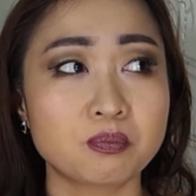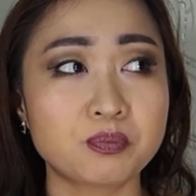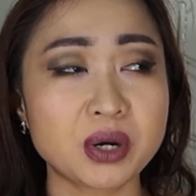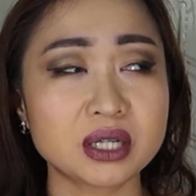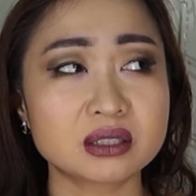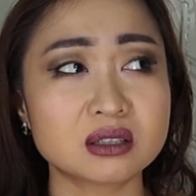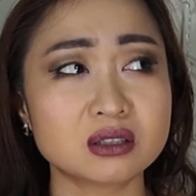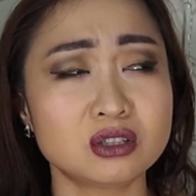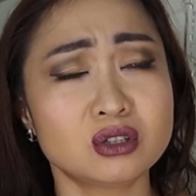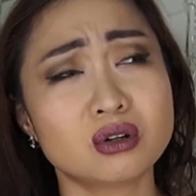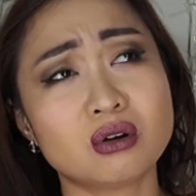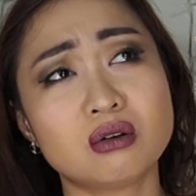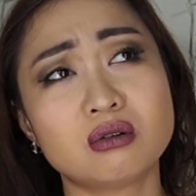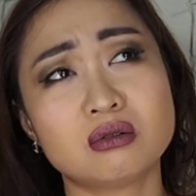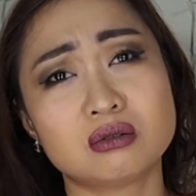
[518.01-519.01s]
But
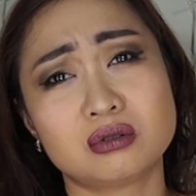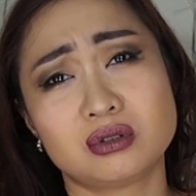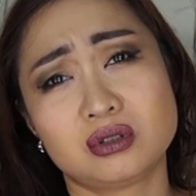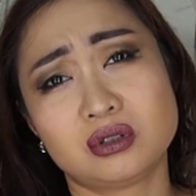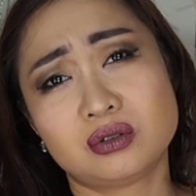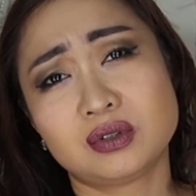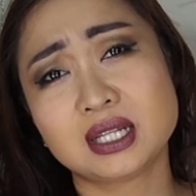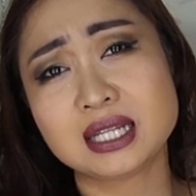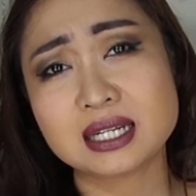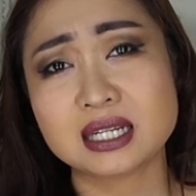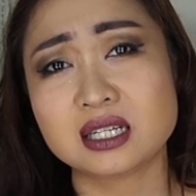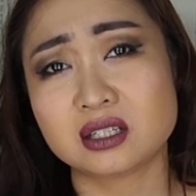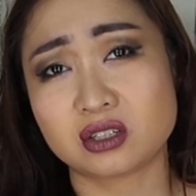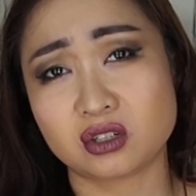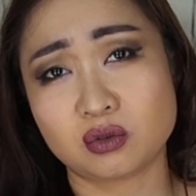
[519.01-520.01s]
you really
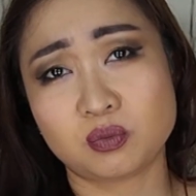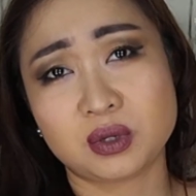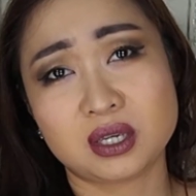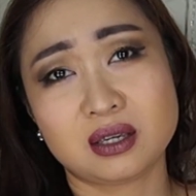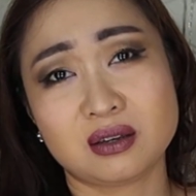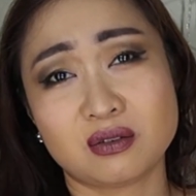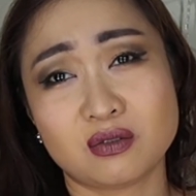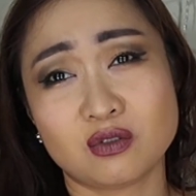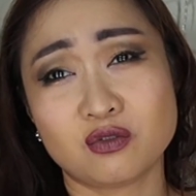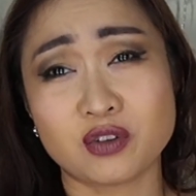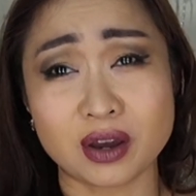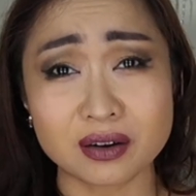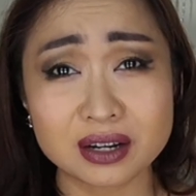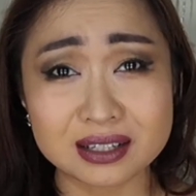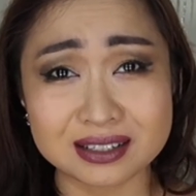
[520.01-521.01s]
need to be
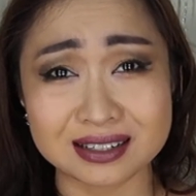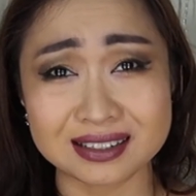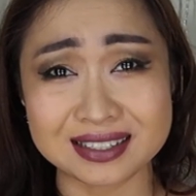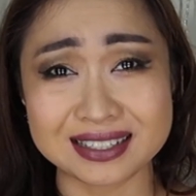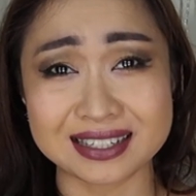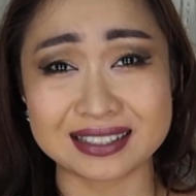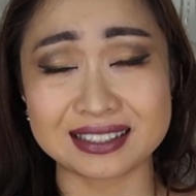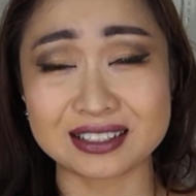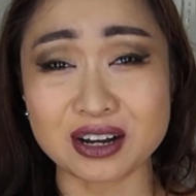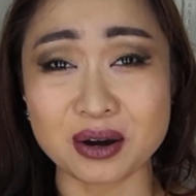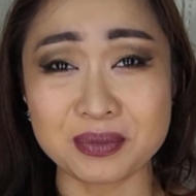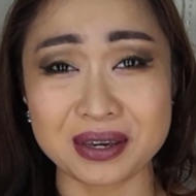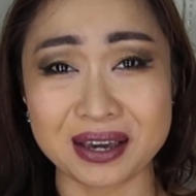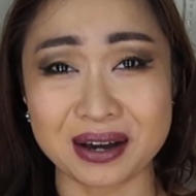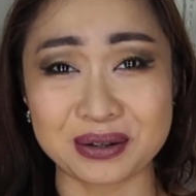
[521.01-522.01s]
very diligent in
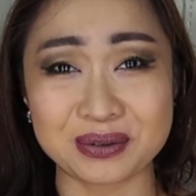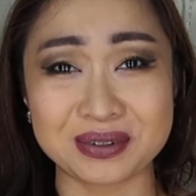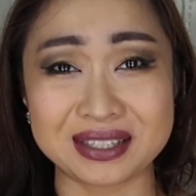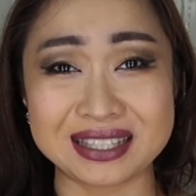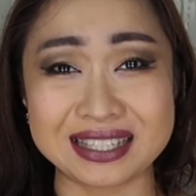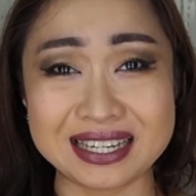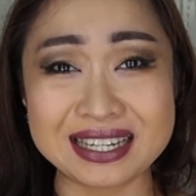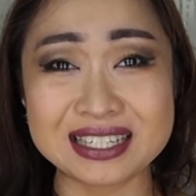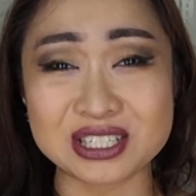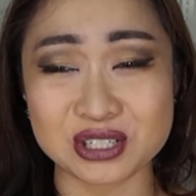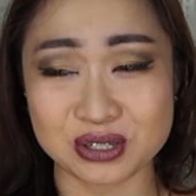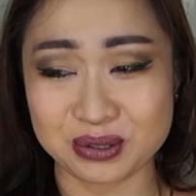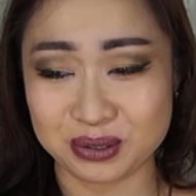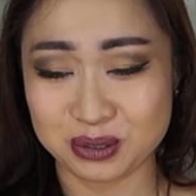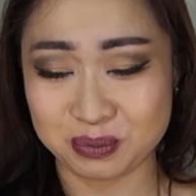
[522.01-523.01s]
coming out with these
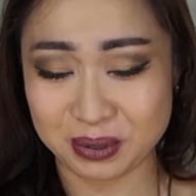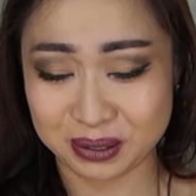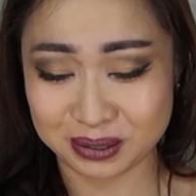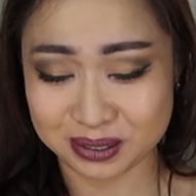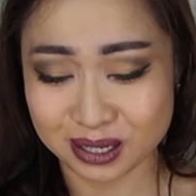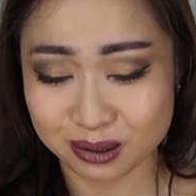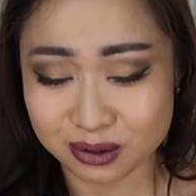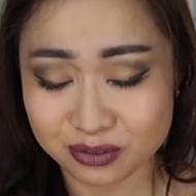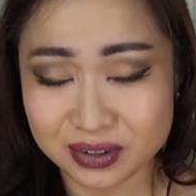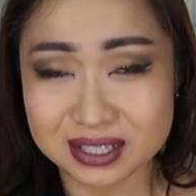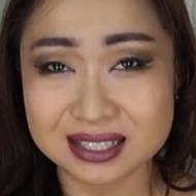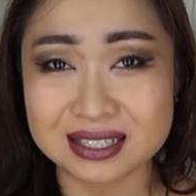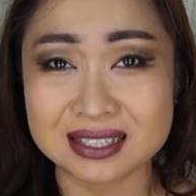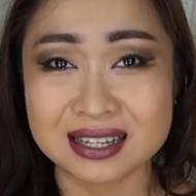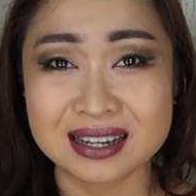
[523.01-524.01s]
shoes because some of
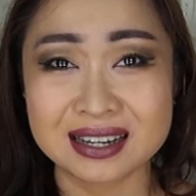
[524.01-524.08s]
us